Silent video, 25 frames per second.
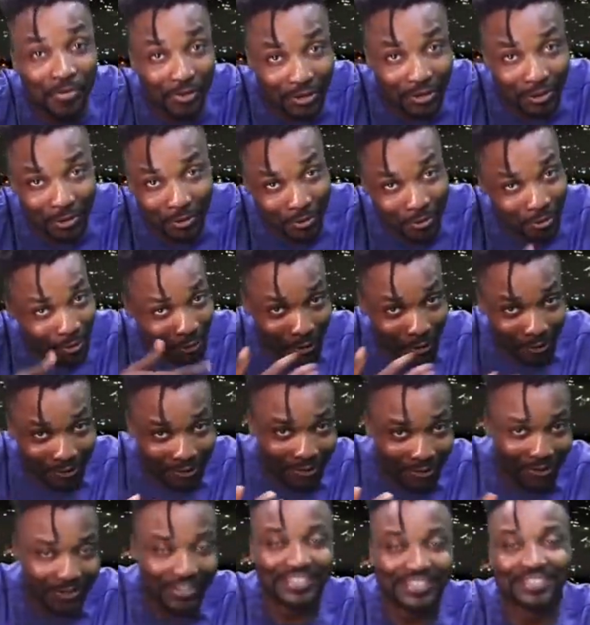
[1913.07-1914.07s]
me, we don't go
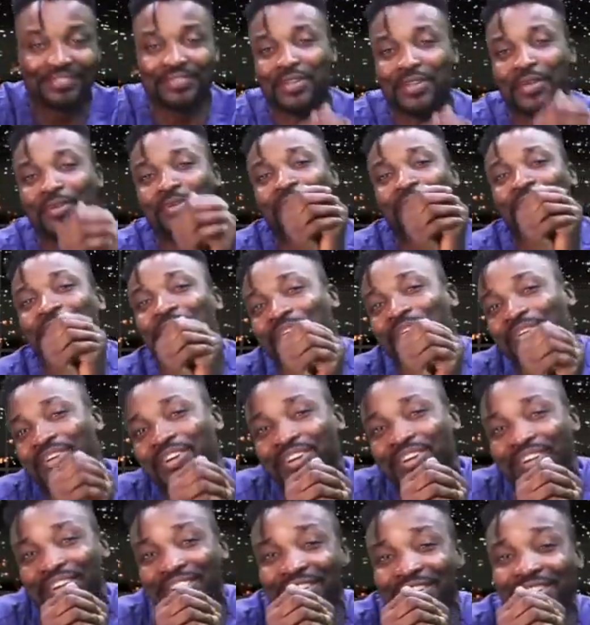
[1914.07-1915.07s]
London. Oh,
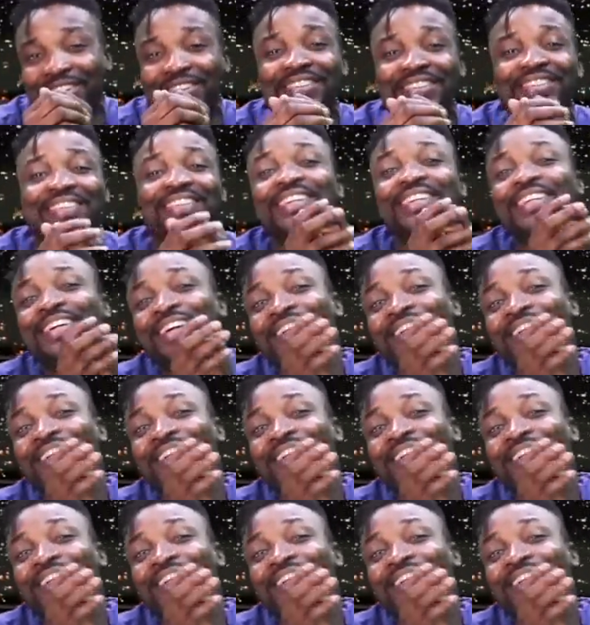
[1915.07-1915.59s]
God.